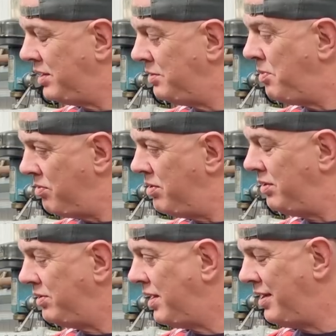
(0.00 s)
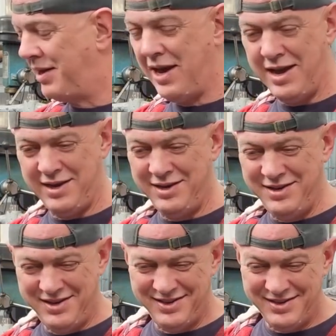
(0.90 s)
this, but I'm going to say it again.
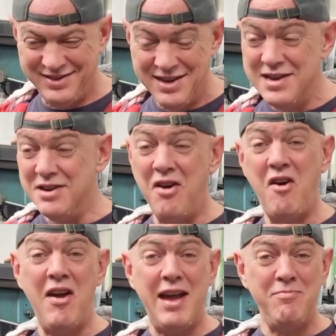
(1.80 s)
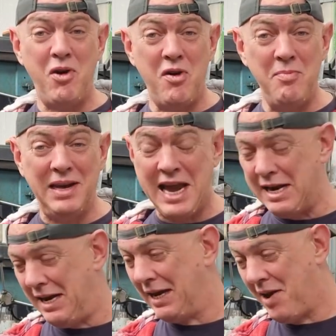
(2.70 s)
I am not a
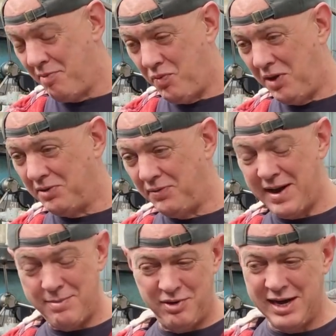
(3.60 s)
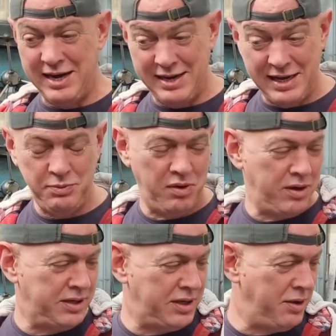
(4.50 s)
mechanic. I'm a welder fabricator. That's
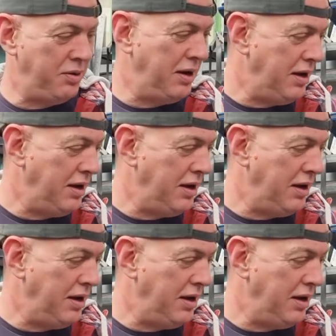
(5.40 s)
what I do.